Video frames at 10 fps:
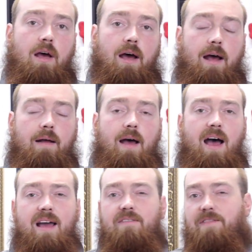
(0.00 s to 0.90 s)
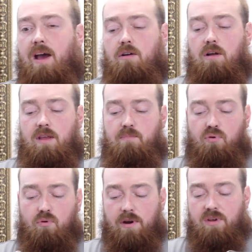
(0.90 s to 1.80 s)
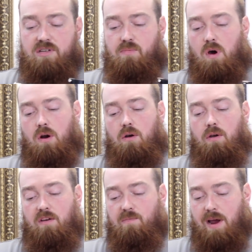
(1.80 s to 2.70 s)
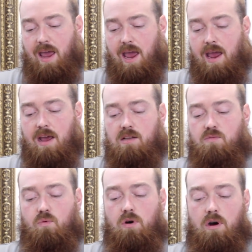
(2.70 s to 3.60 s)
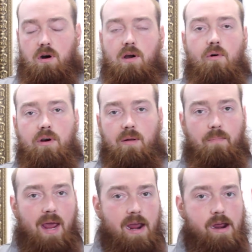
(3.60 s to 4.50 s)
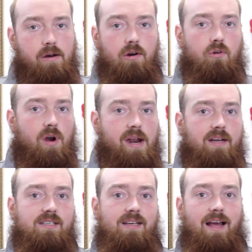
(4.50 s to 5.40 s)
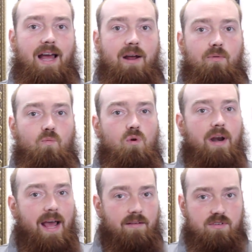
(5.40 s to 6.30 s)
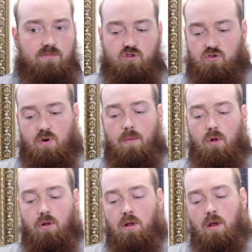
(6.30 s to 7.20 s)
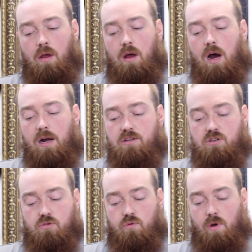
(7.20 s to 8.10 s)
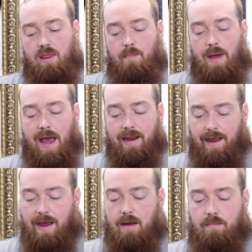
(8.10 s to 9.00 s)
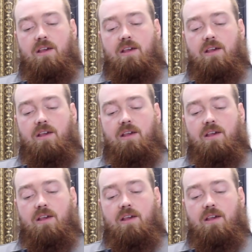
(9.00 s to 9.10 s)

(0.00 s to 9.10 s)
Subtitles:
I found on the previous model, if my hands were coated in paint or grease, I would have some trouble unscrewing the back cap.